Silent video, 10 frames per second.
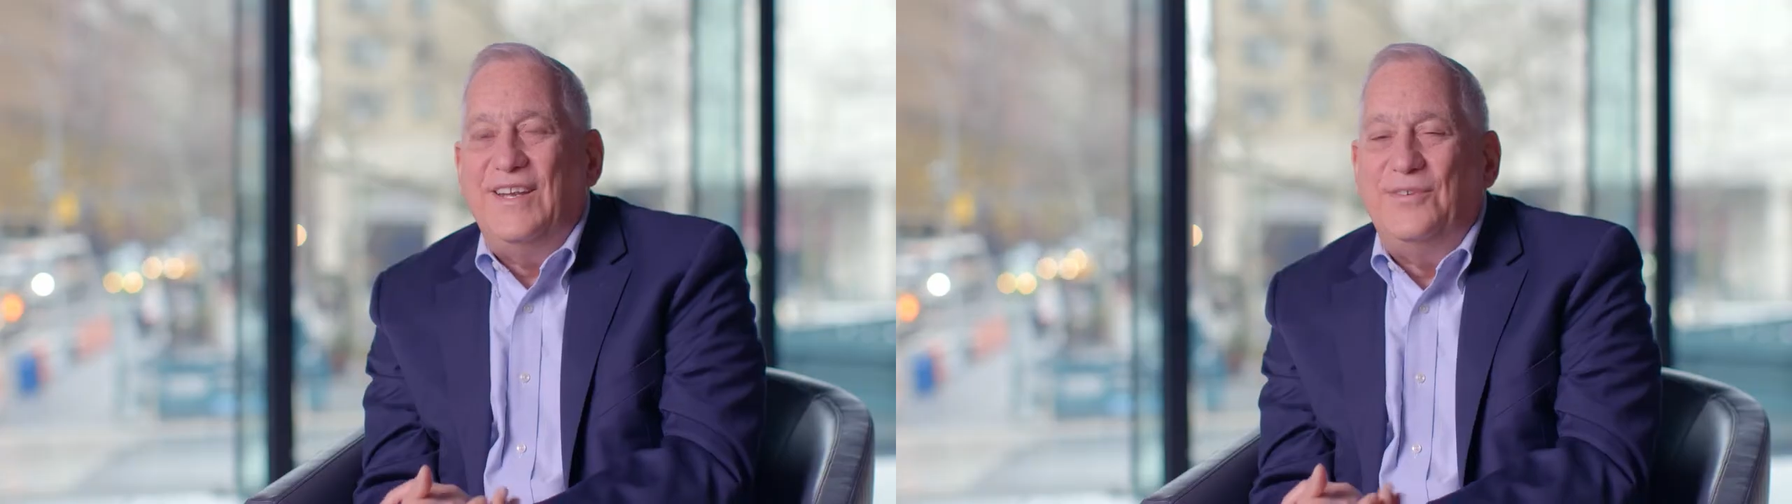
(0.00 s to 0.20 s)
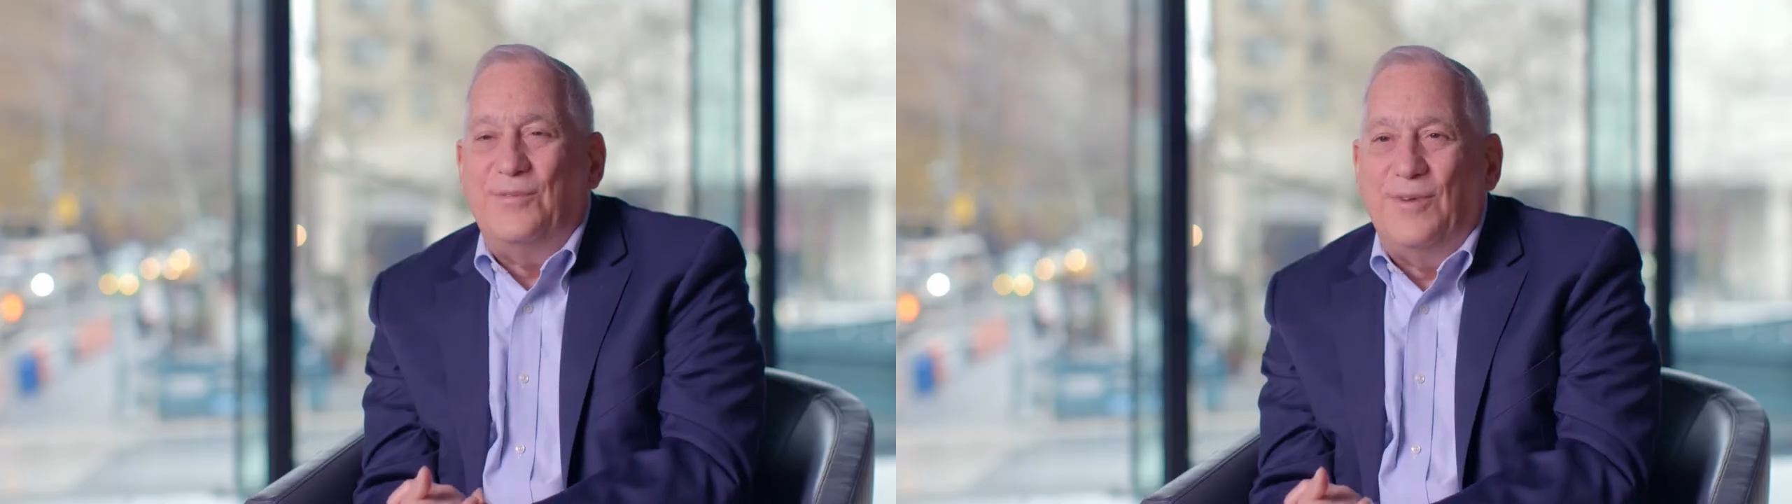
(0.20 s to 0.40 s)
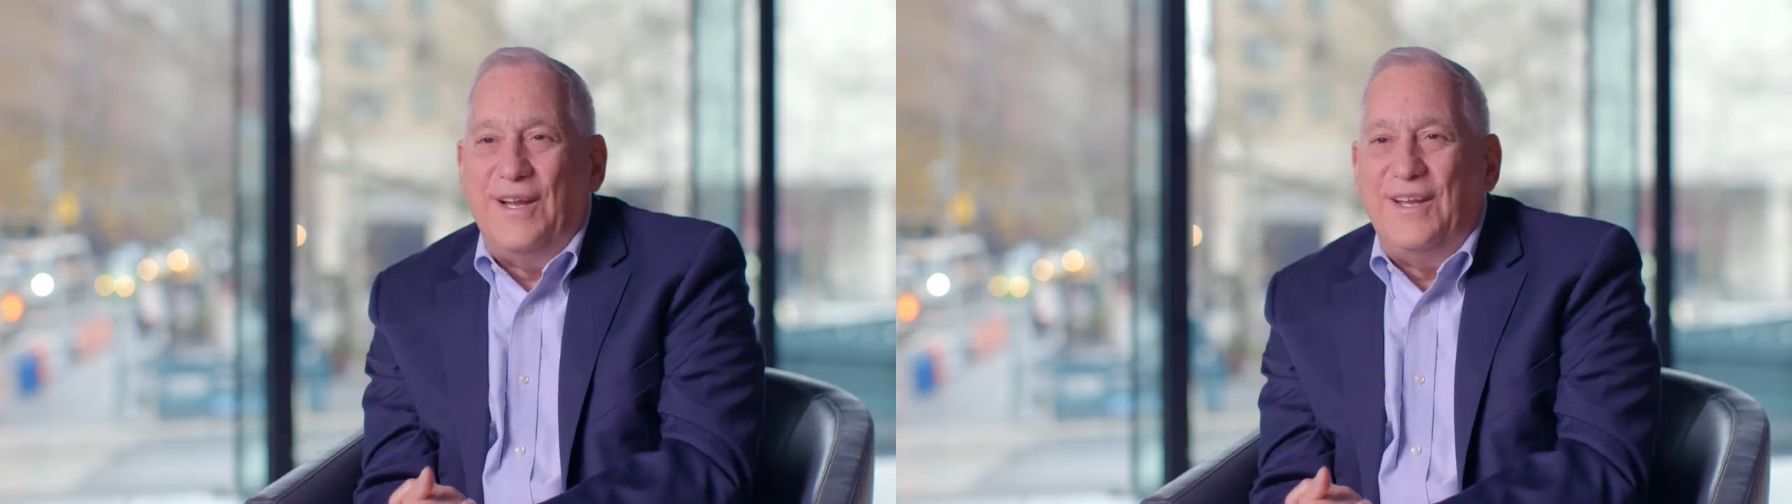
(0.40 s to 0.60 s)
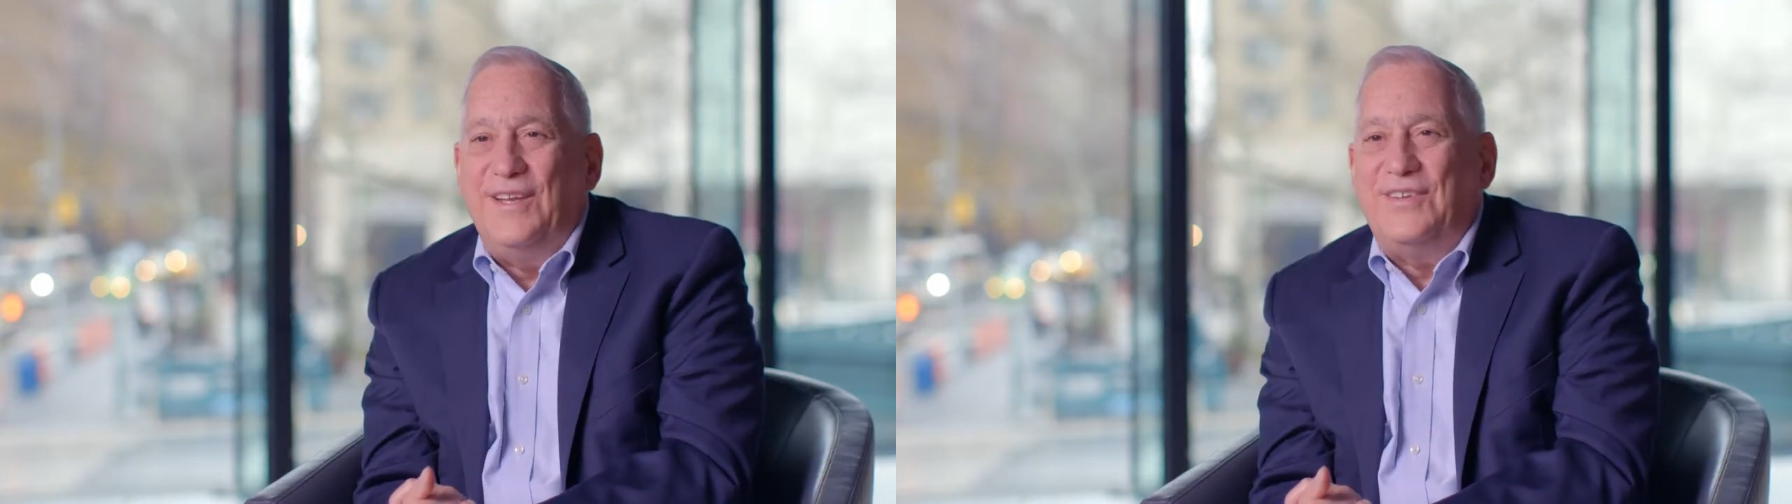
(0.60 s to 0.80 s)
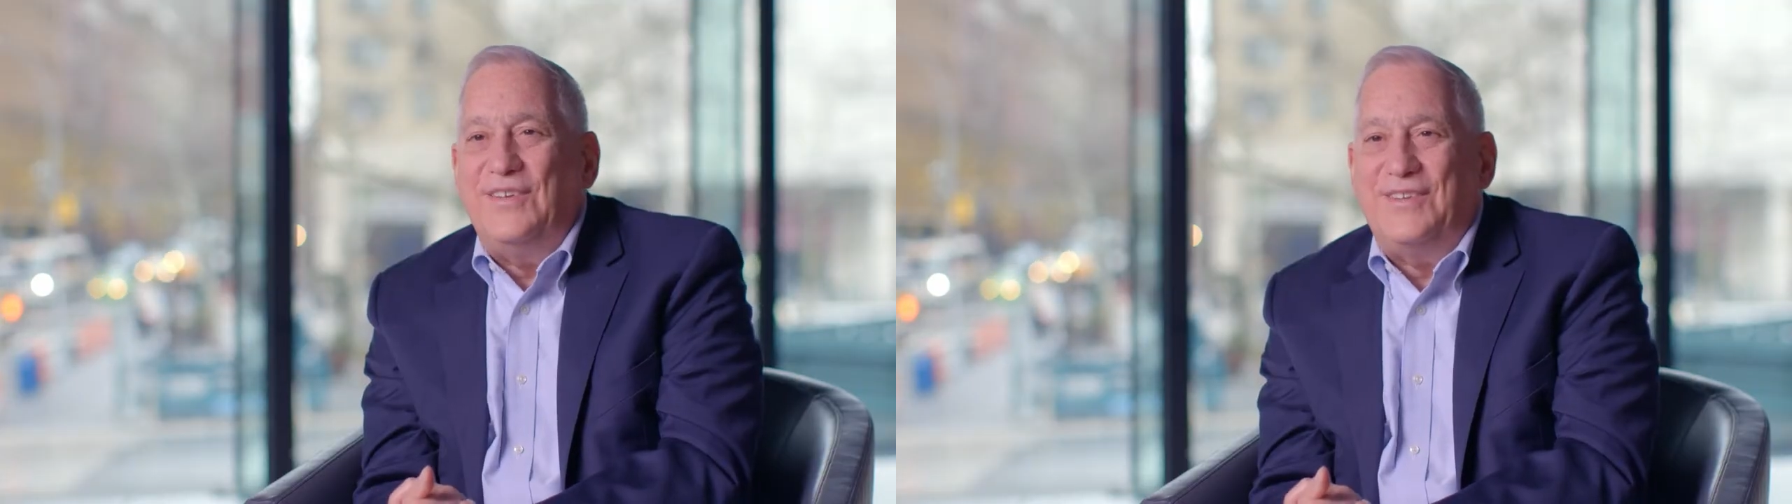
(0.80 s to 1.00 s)
He's
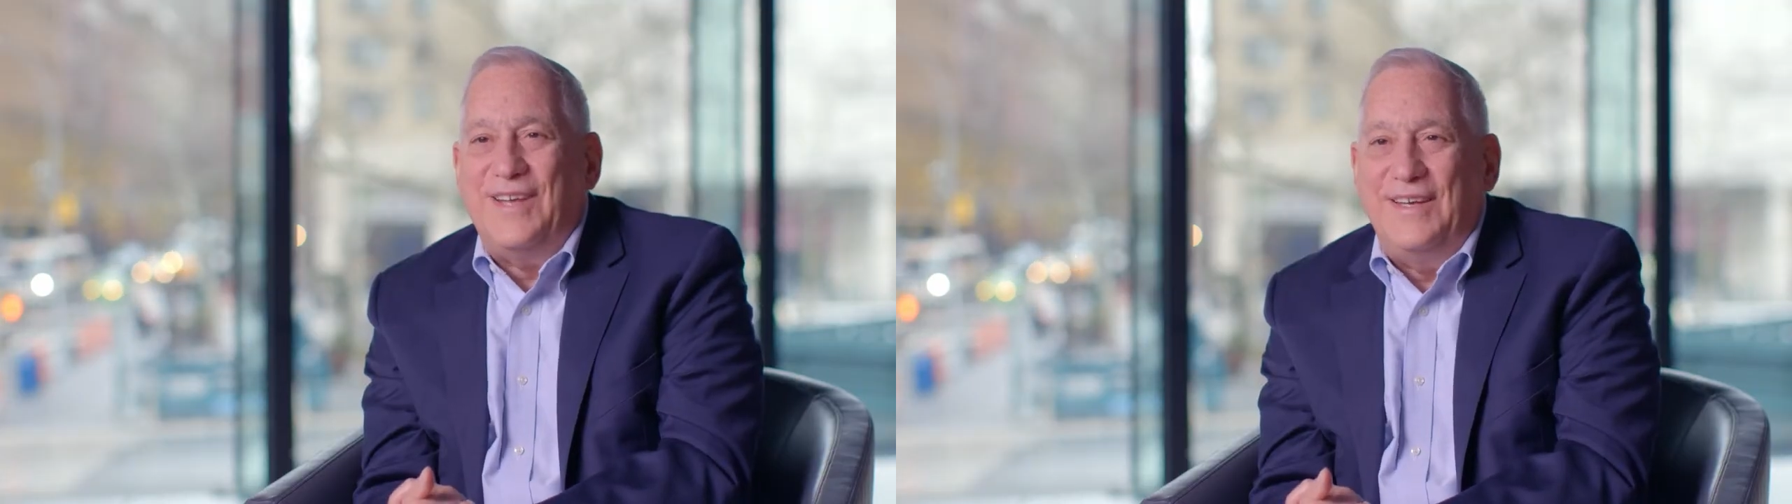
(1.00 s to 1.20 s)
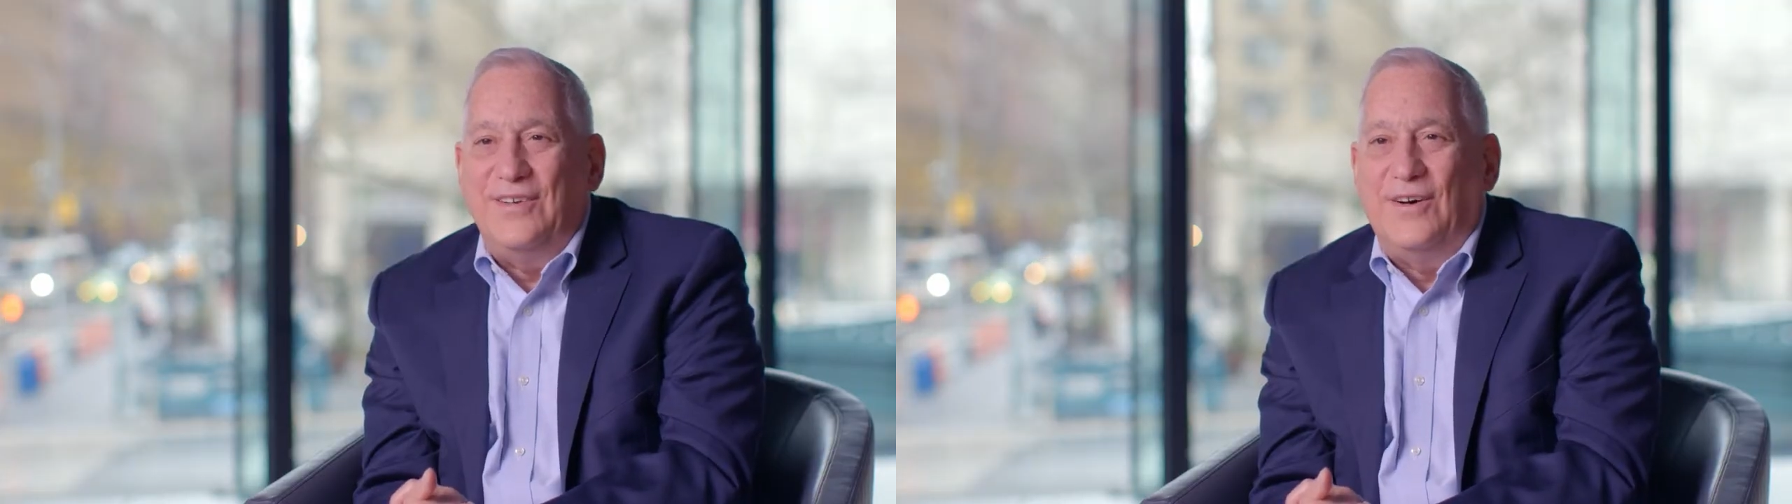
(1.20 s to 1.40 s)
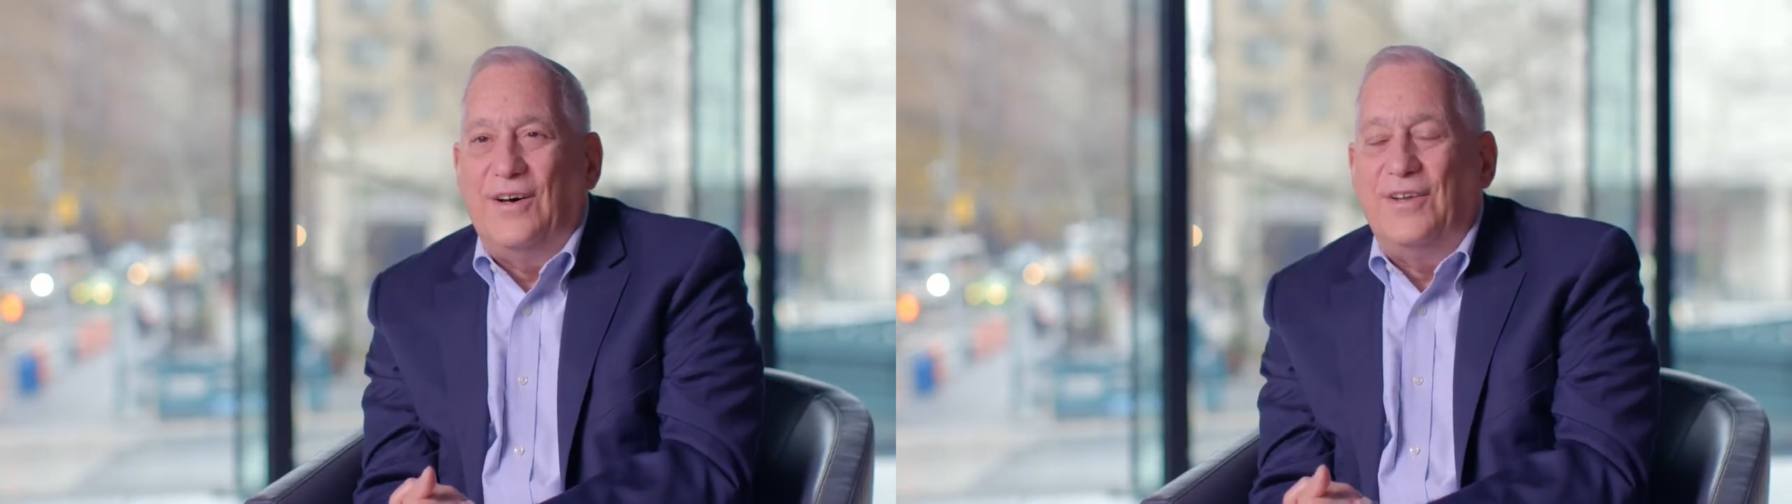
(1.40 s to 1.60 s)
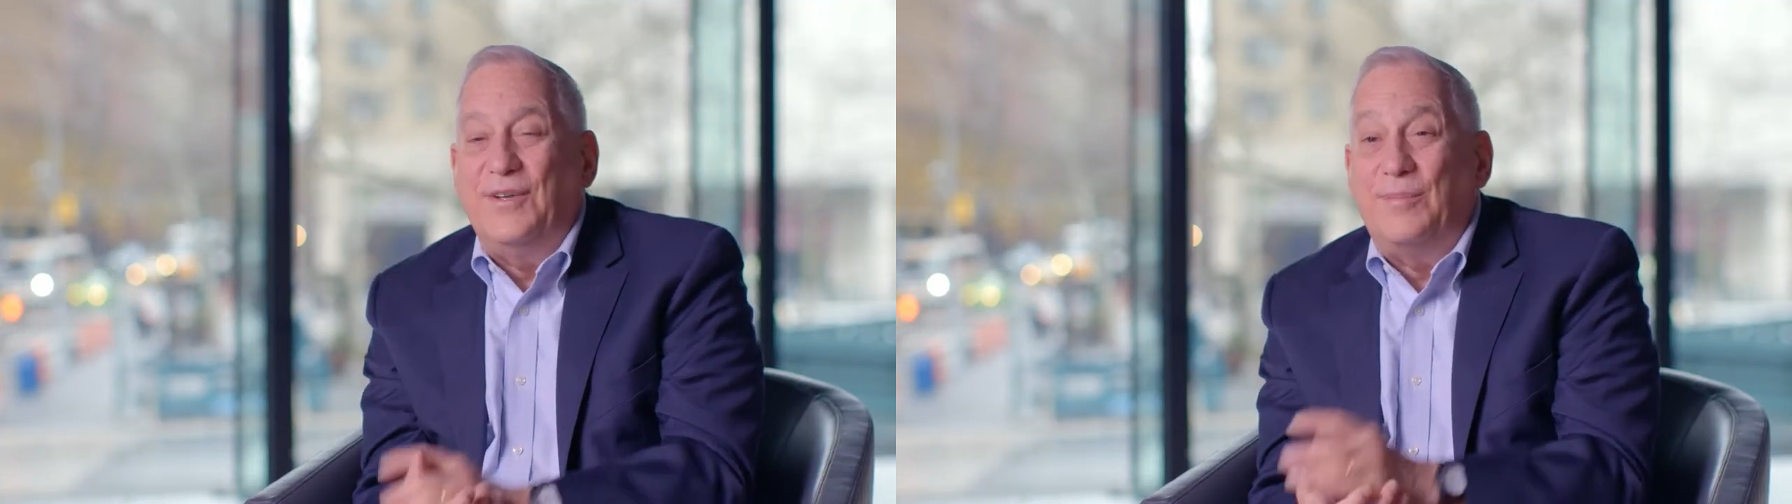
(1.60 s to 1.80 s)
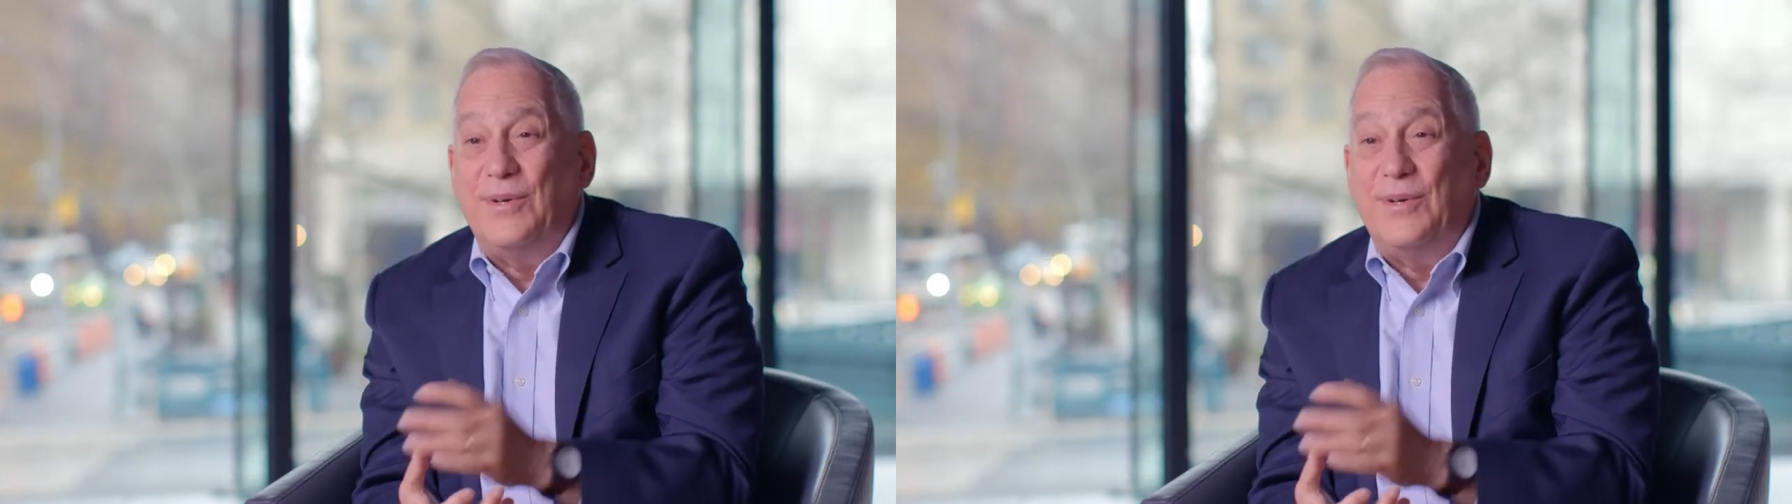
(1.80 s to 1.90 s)
ready to take on the